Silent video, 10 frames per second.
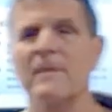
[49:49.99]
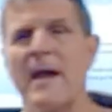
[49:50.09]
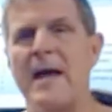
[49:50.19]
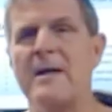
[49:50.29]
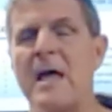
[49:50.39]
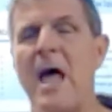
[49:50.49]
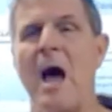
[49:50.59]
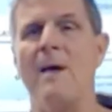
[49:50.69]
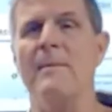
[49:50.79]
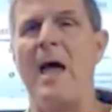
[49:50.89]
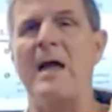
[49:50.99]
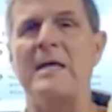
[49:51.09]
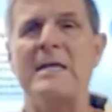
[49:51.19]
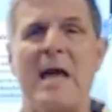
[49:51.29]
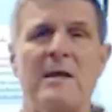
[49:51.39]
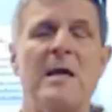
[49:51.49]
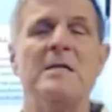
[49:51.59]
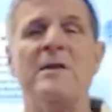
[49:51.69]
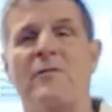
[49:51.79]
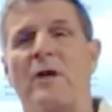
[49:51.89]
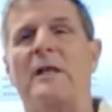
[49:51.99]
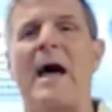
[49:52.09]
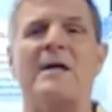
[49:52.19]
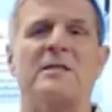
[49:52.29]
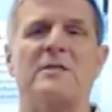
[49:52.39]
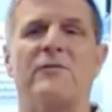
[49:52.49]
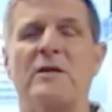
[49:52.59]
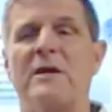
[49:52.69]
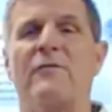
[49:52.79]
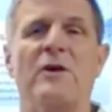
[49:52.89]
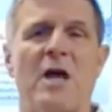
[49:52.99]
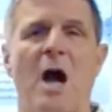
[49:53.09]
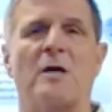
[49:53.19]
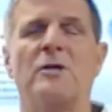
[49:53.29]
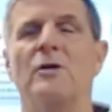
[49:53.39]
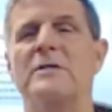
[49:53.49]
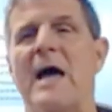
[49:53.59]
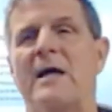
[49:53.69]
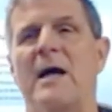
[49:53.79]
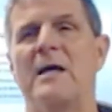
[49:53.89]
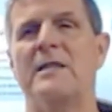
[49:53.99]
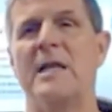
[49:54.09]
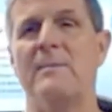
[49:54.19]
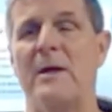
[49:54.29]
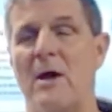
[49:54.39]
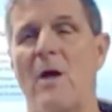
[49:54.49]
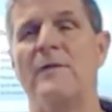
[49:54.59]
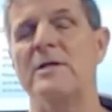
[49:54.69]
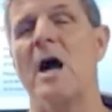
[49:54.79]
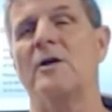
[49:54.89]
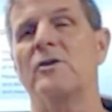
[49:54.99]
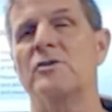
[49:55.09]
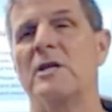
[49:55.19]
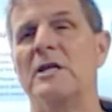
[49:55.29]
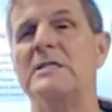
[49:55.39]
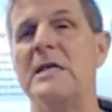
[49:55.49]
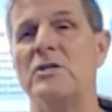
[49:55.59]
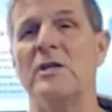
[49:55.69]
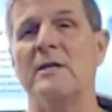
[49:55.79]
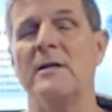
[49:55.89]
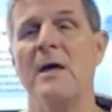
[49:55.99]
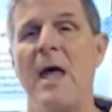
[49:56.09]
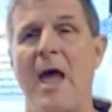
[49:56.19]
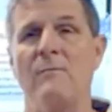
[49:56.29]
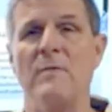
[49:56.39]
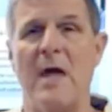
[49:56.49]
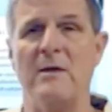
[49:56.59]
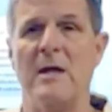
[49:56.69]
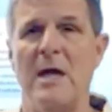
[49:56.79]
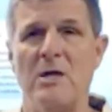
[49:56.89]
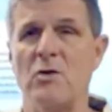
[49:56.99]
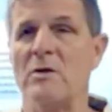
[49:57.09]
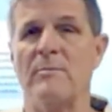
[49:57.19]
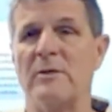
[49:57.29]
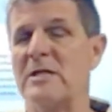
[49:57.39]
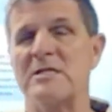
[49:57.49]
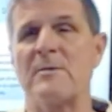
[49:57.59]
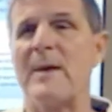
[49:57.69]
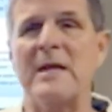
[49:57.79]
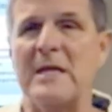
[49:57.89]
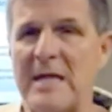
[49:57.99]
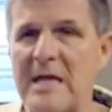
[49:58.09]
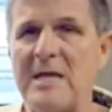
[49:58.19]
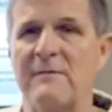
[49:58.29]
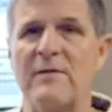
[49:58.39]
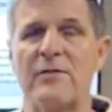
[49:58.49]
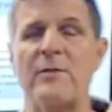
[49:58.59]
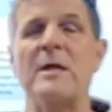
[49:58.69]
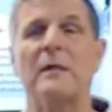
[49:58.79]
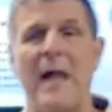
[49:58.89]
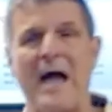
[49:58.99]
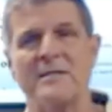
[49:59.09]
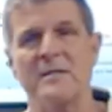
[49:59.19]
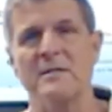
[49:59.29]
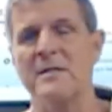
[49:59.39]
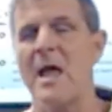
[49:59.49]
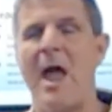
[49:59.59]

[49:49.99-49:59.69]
Okay. And again, different classes for different doctors, that kind of thing. But all the doctors are going to teach it. And you can participate in any of the 3 classes.